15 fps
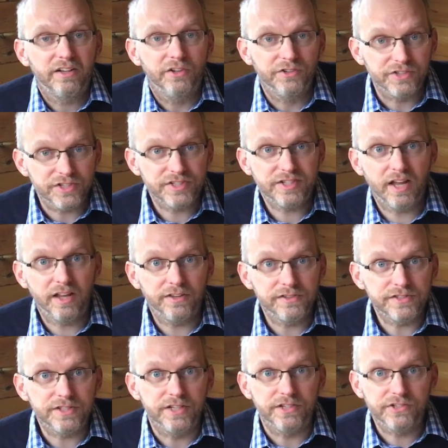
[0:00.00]

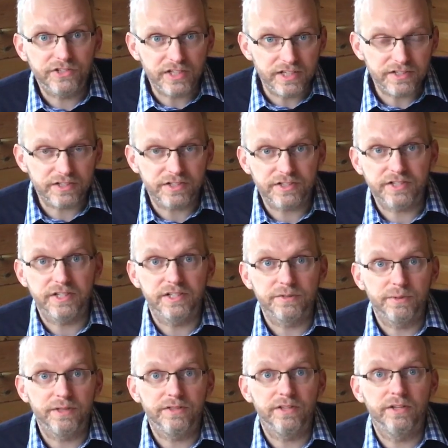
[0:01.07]
understands, that Jesus is
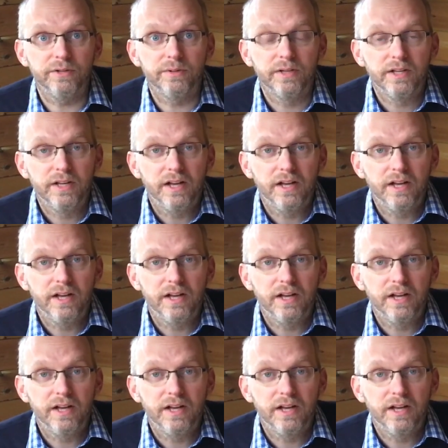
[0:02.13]
with you